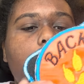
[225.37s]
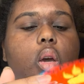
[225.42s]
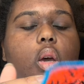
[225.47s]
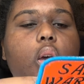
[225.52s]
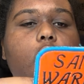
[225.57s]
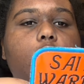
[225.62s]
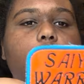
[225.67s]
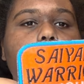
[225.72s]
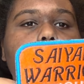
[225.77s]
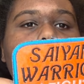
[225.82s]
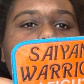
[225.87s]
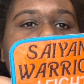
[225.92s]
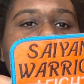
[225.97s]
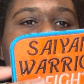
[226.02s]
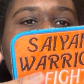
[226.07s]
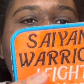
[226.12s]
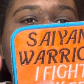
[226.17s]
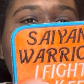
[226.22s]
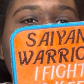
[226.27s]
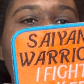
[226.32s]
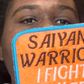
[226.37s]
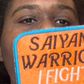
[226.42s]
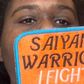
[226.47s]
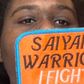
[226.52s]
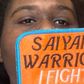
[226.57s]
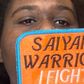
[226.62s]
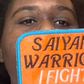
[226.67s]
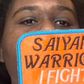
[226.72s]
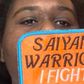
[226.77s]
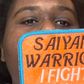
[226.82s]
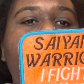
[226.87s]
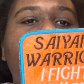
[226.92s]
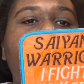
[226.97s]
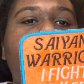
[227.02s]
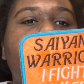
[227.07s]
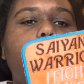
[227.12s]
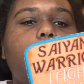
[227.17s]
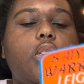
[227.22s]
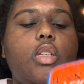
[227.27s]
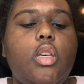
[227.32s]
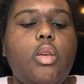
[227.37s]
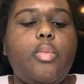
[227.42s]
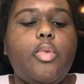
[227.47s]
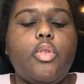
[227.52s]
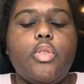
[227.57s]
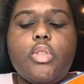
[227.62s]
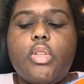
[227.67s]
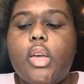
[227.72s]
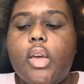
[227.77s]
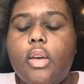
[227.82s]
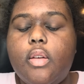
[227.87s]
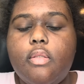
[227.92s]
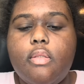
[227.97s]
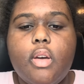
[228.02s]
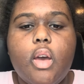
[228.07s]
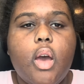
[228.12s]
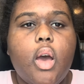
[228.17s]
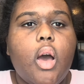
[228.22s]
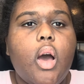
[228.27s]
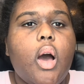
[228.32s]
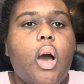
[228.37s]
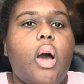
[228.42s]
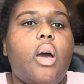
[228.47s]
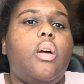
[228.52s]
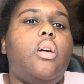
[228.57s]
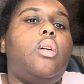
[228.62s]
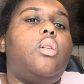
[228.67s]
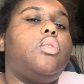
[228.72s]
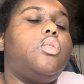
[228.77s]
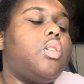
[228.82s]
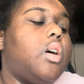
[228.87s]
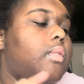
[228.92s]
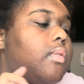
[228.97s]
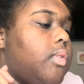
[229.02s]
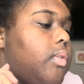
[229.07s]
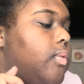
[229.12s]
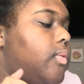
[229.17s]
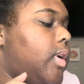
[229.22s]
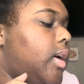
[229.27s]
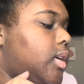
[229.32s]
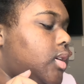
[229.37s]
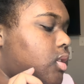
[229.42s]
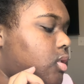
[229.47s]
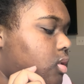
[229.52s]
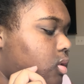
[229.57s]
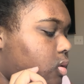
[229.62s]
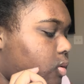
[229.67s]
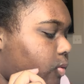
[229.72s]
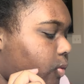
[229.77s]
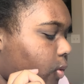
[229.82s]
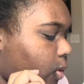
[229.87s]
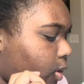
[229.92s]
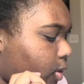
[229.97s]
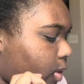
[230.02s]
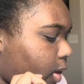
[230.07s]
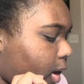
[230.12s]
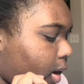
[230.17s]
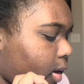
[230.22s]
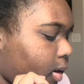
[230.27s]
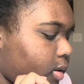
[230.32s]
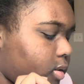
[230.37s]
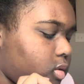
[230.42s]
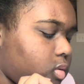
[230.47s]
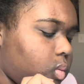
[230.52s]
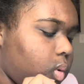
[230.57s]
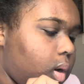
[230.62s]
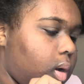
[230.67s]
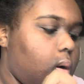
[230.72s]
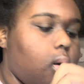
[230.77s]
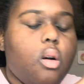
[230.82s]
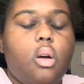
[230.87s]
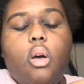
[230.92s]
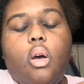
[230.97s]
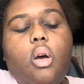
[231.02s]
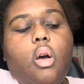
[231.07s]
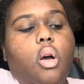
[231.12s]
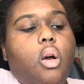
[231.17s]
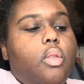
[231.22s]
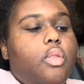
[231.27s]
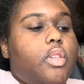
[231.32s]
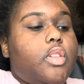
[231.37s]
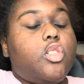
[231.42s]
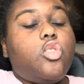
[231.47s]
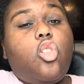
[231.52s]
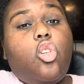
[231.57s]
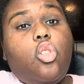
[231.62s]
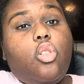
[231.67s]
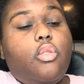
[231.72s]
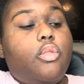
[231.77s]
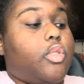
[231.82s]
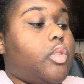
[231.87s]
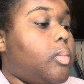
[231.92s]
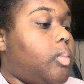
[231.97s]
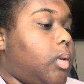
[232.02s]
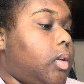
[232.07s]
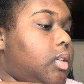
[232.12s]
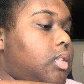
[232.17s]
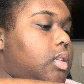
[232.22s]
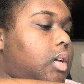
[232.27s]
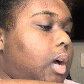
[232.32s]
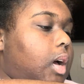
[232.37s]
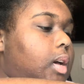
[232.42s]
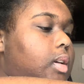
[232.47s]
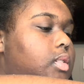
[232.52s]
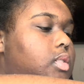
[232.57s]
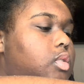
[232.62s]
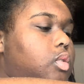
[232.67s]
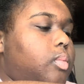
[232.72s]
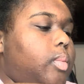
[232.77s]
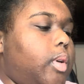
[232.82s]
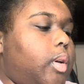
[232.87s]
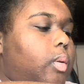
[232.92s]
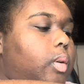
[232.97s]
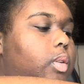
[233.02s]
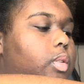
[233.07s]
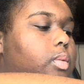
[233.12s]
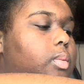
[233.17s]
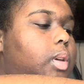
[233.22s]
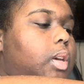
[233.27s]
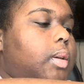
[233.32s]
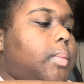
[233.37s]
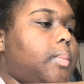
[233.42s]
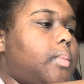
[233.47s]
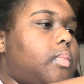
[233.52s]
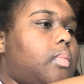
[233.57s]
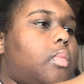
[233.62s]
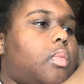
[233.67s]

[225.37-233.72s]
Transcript: And then this is saying word, I fight to keep her safe. I also have a vest for that as well. This is all over the place, guys, so bear with me.